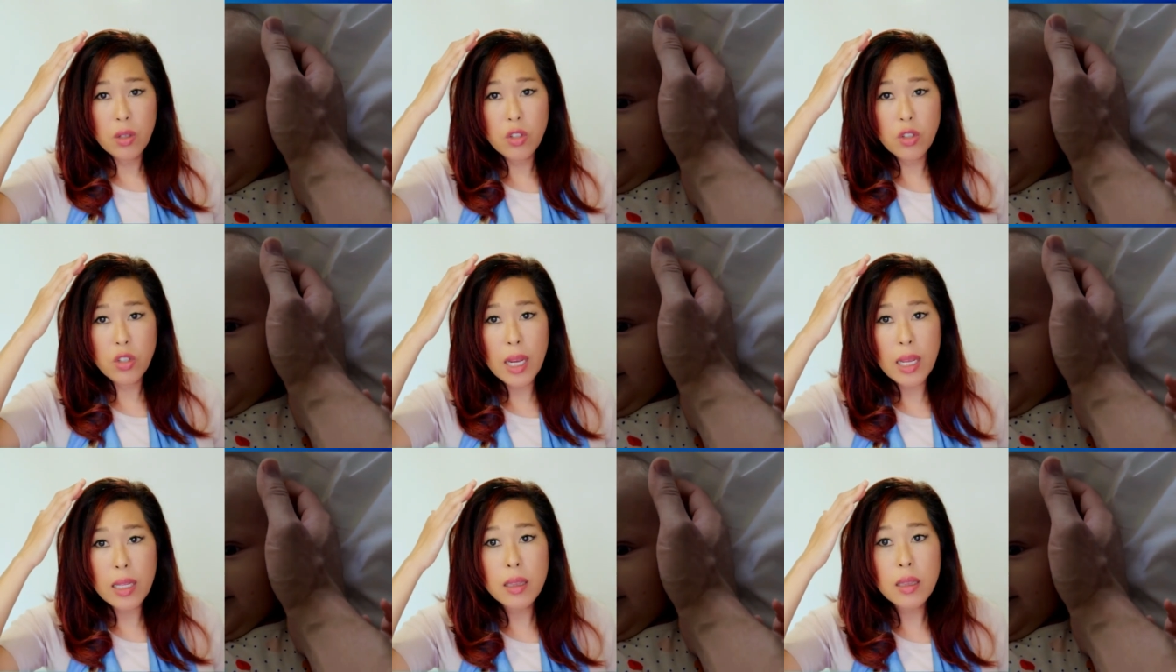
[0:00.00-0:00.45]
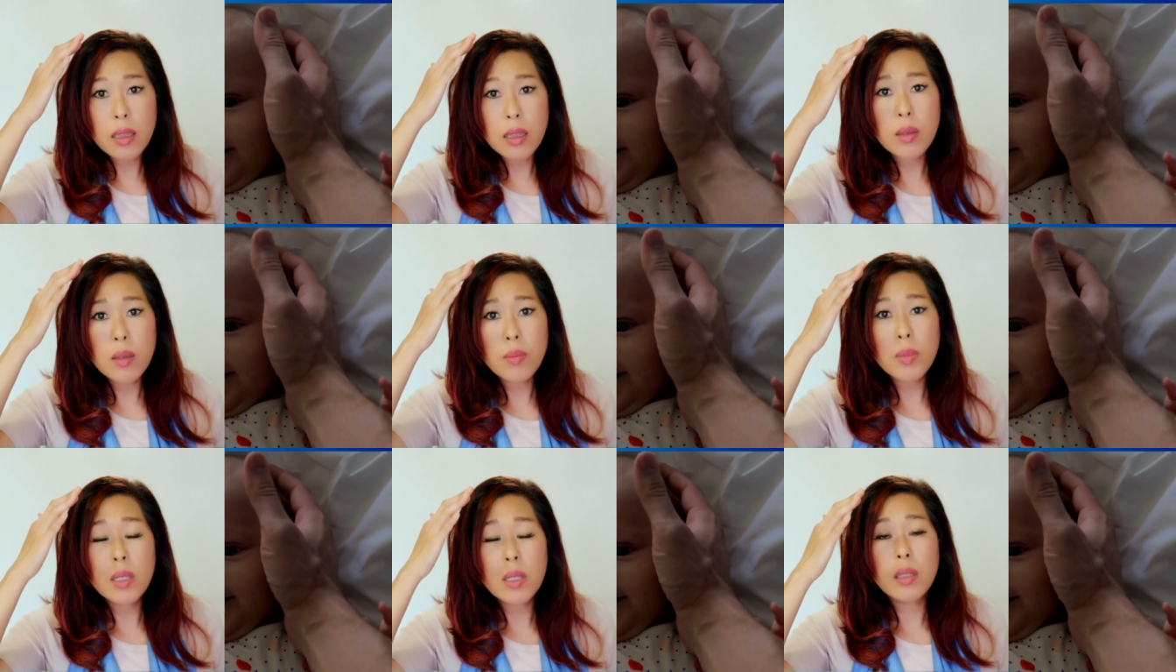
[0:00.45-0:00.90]

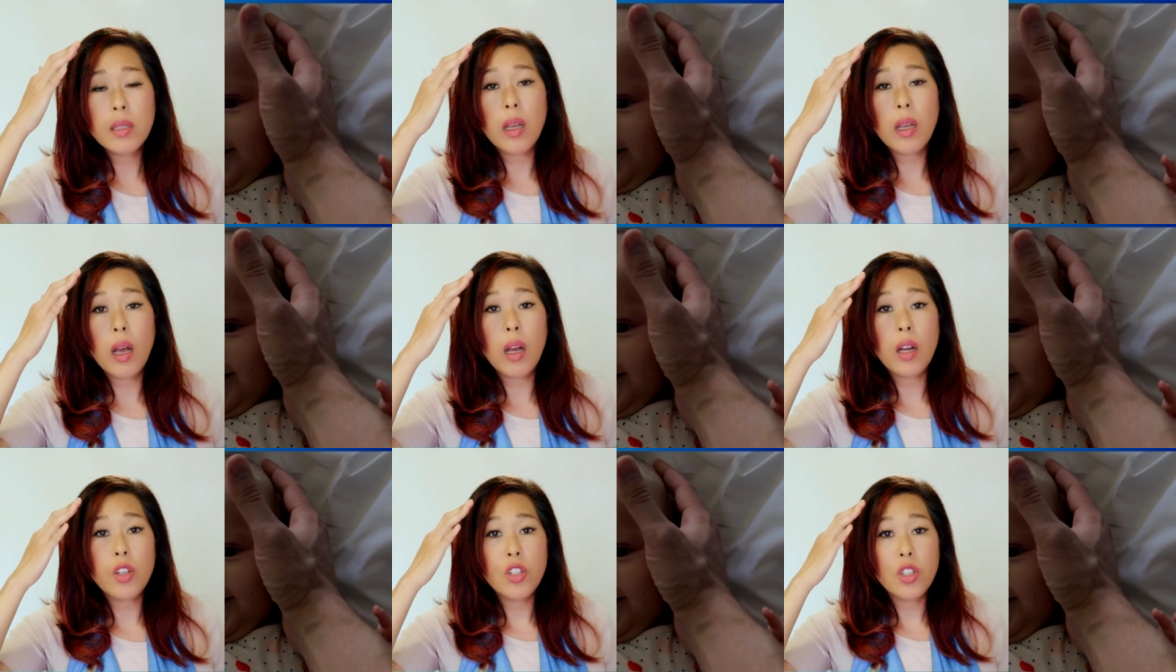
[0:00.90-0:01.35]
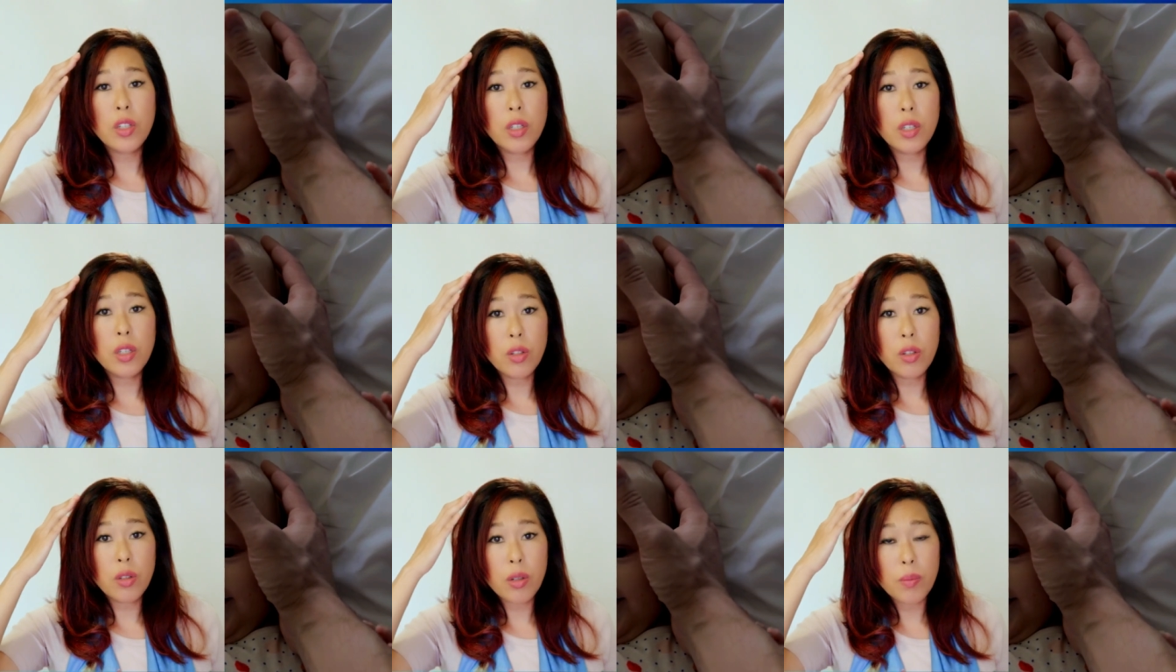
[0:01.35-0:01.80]
gently
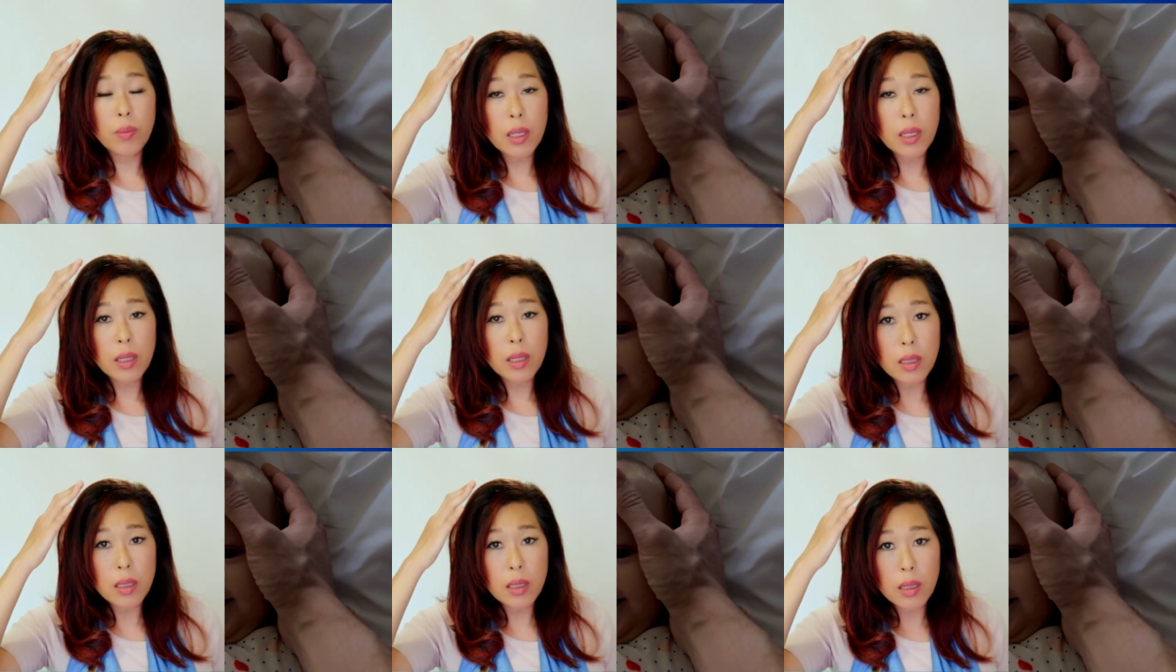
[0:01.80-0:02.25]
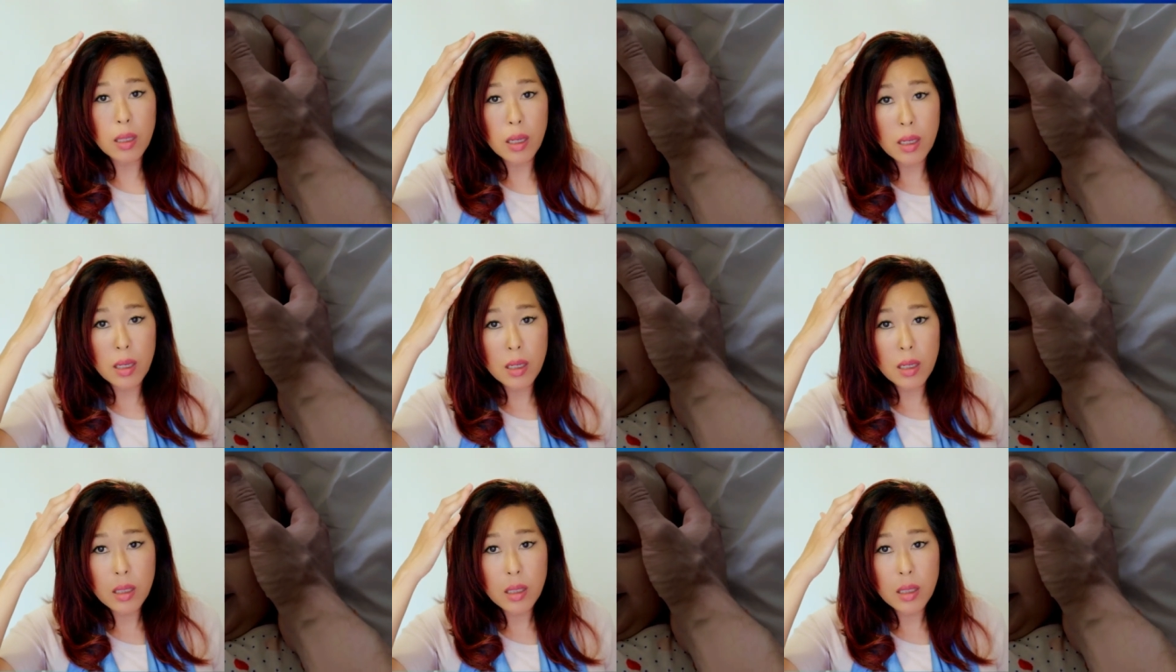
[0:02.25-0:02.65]
massaging your amygdala,